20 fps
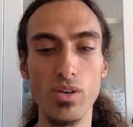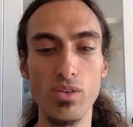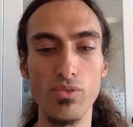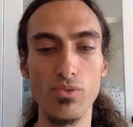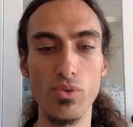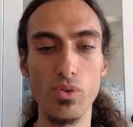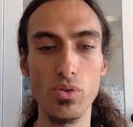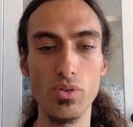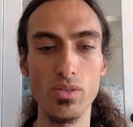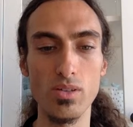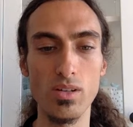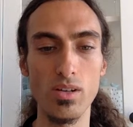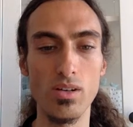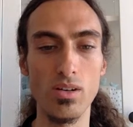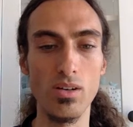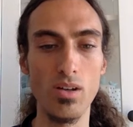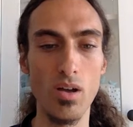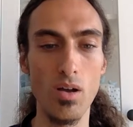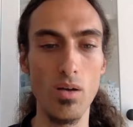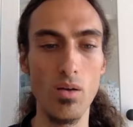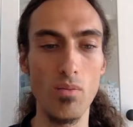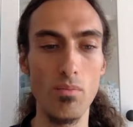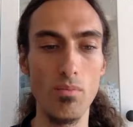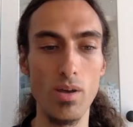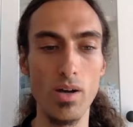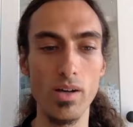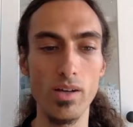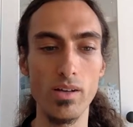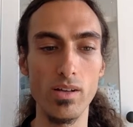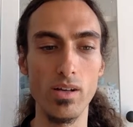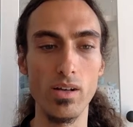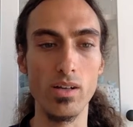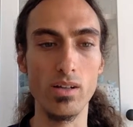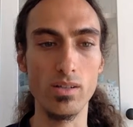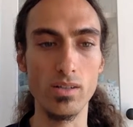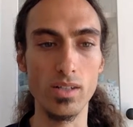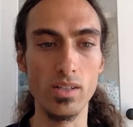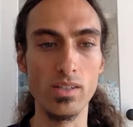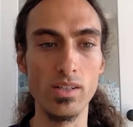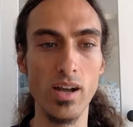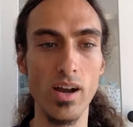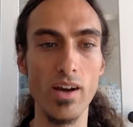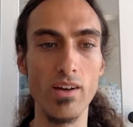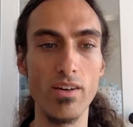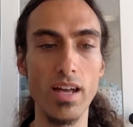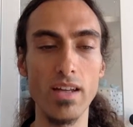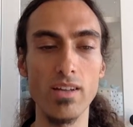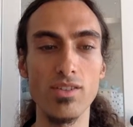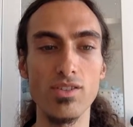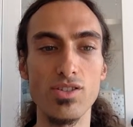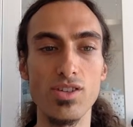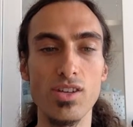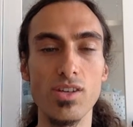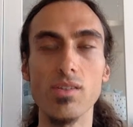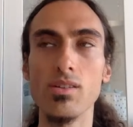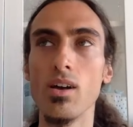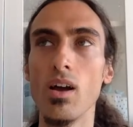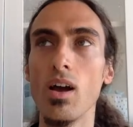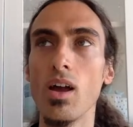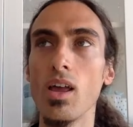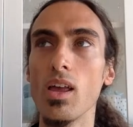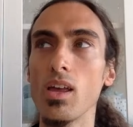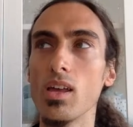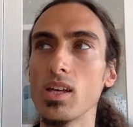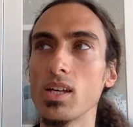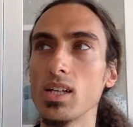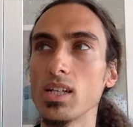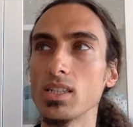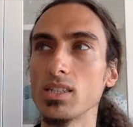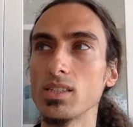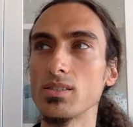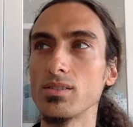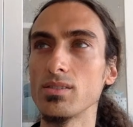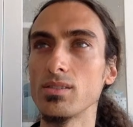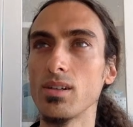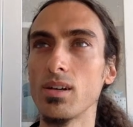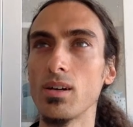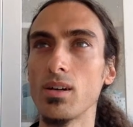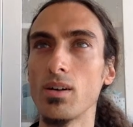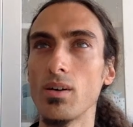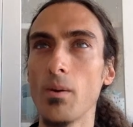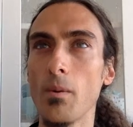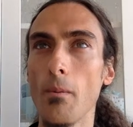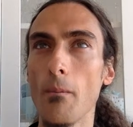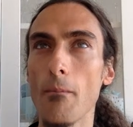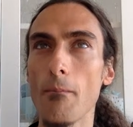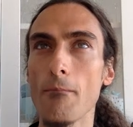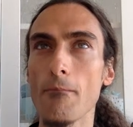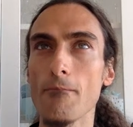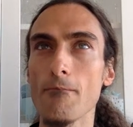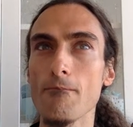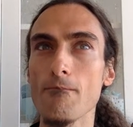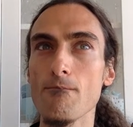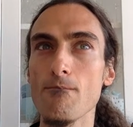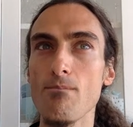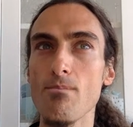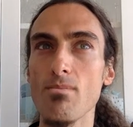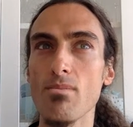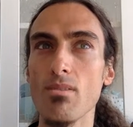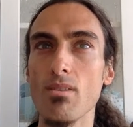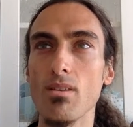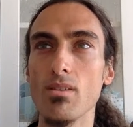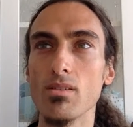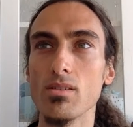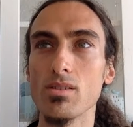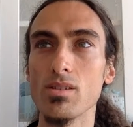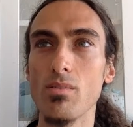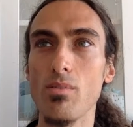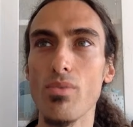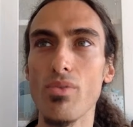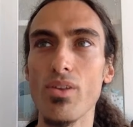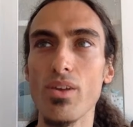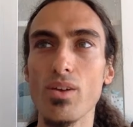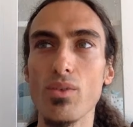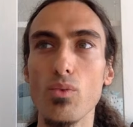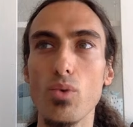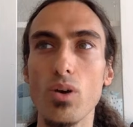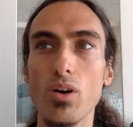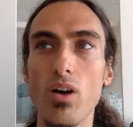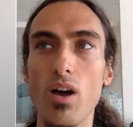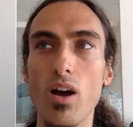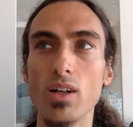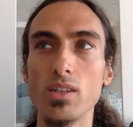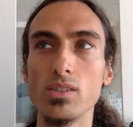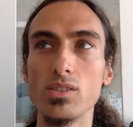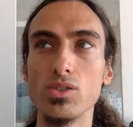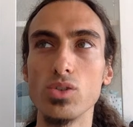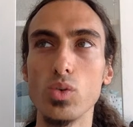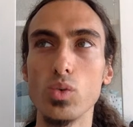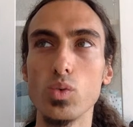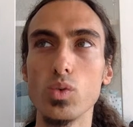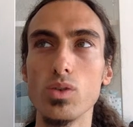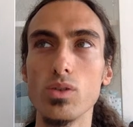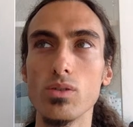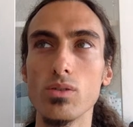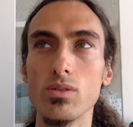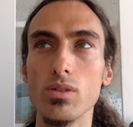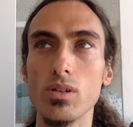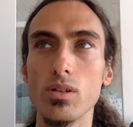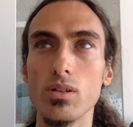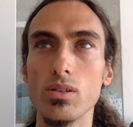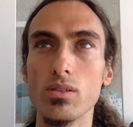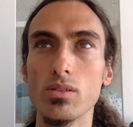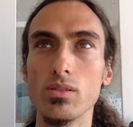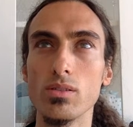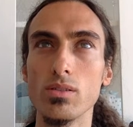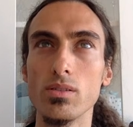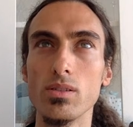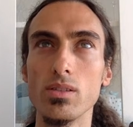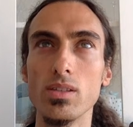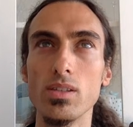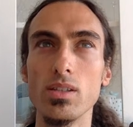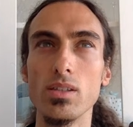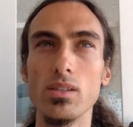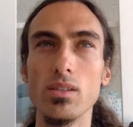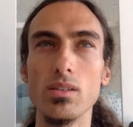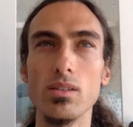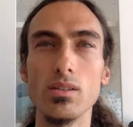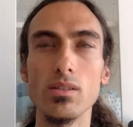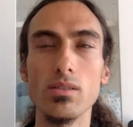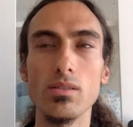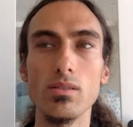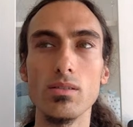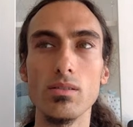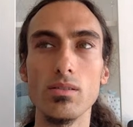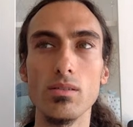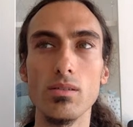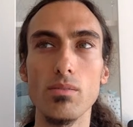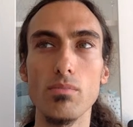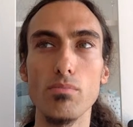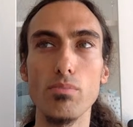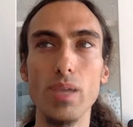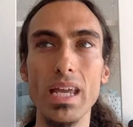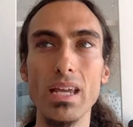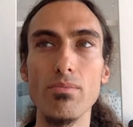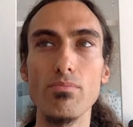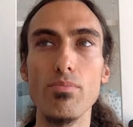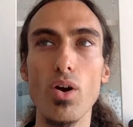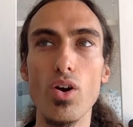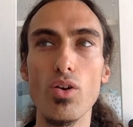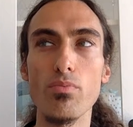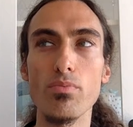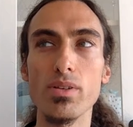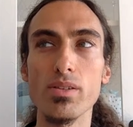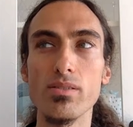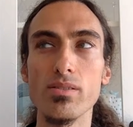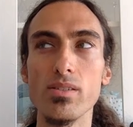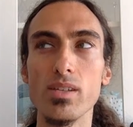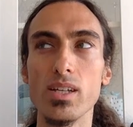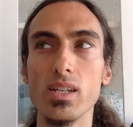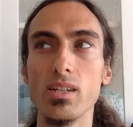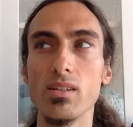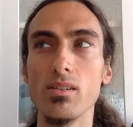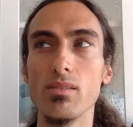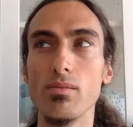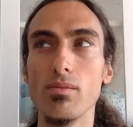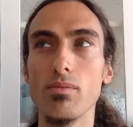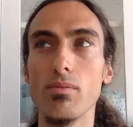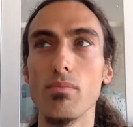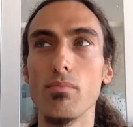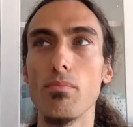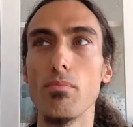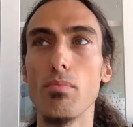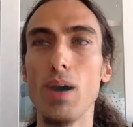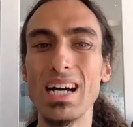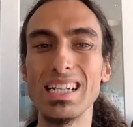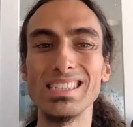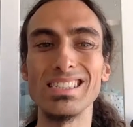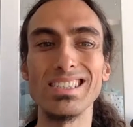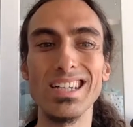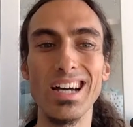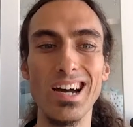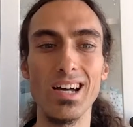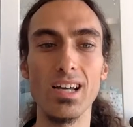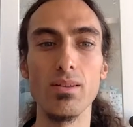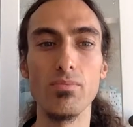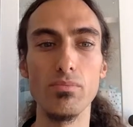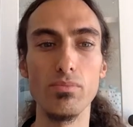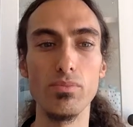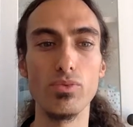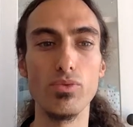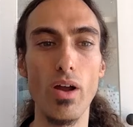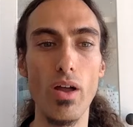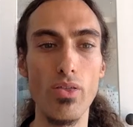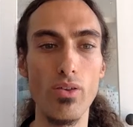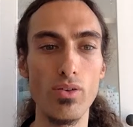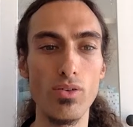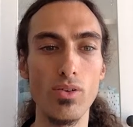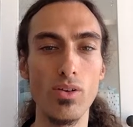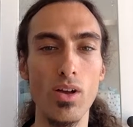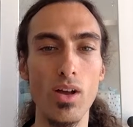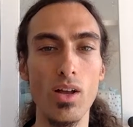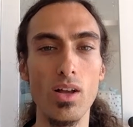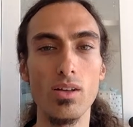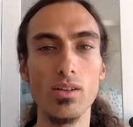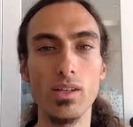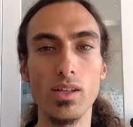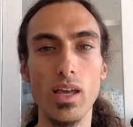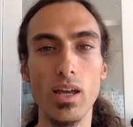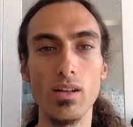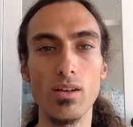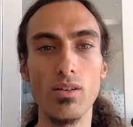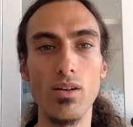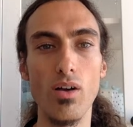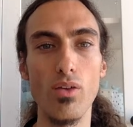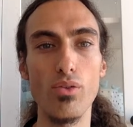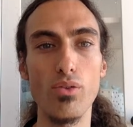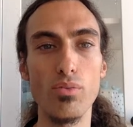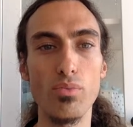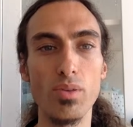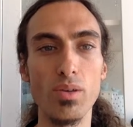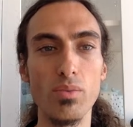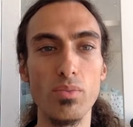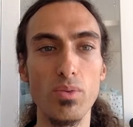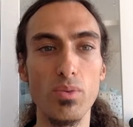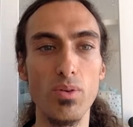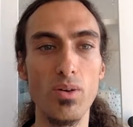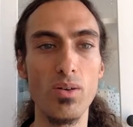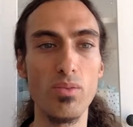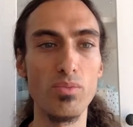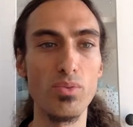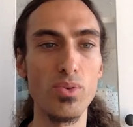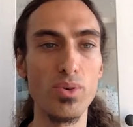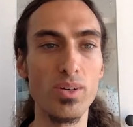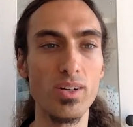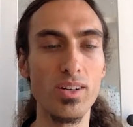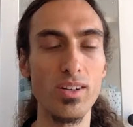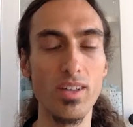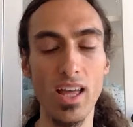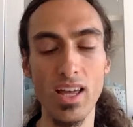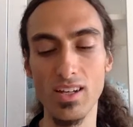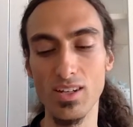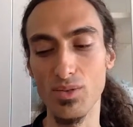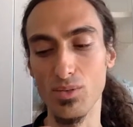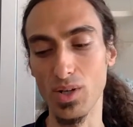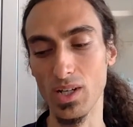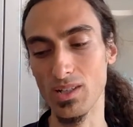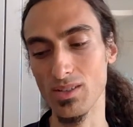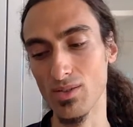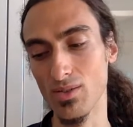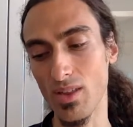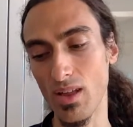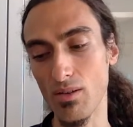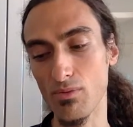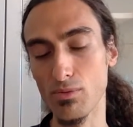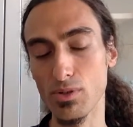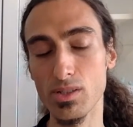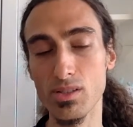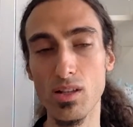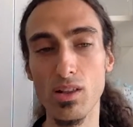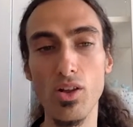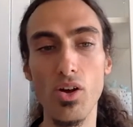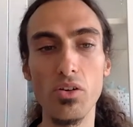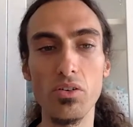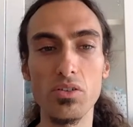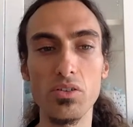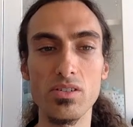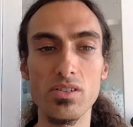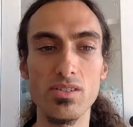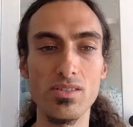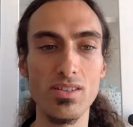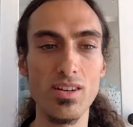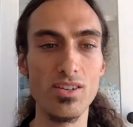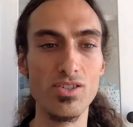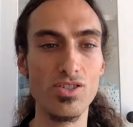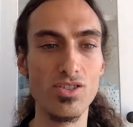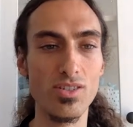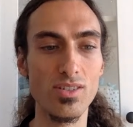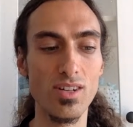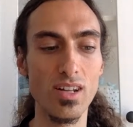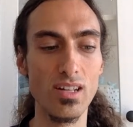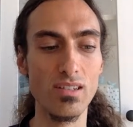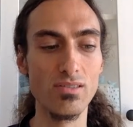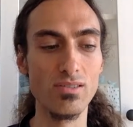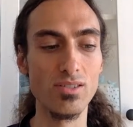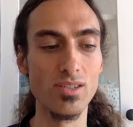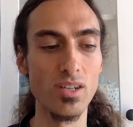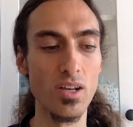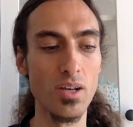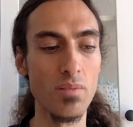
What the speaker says: focusing my entire energy in something where I don't see the main purpose in my time, rather getting other people onboarded anyway. So that was a longer discussion, and